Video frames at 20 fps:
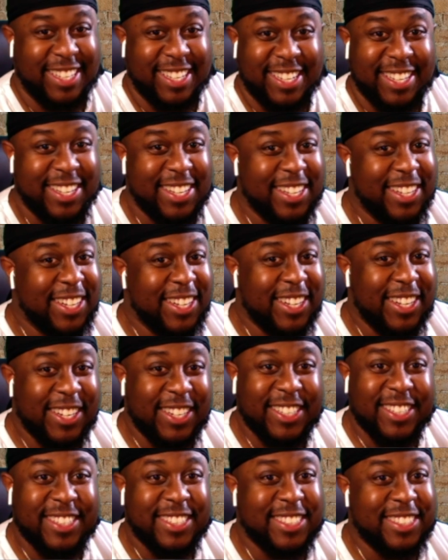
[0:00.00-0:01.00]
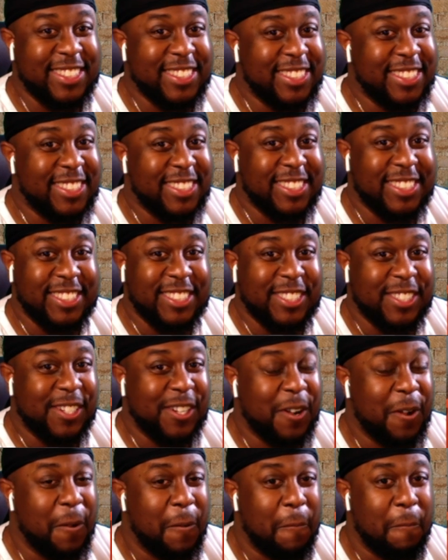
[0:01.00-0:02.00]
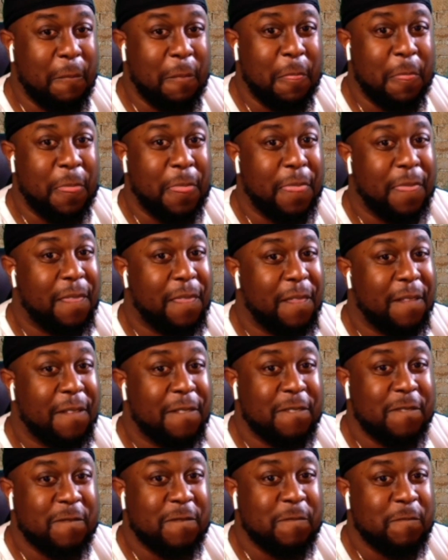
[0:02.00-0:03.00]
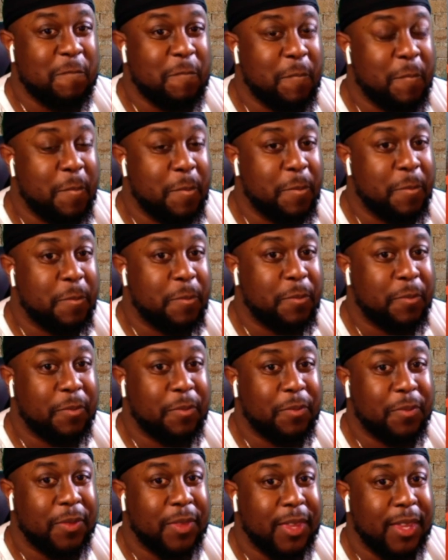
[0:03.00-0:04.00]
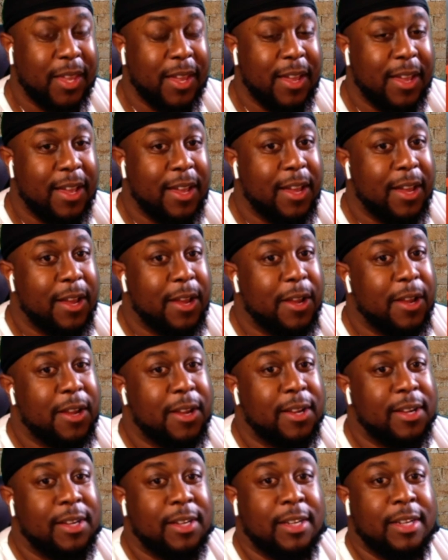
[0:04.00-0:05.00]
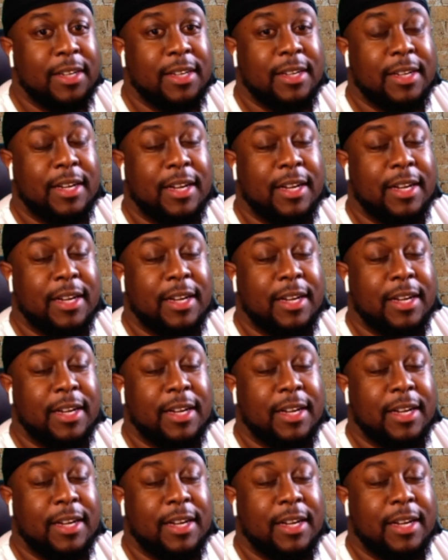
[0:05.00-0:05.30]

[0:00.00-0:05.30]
I don't. You're gonna have to explain to me what exactly the knock is on that.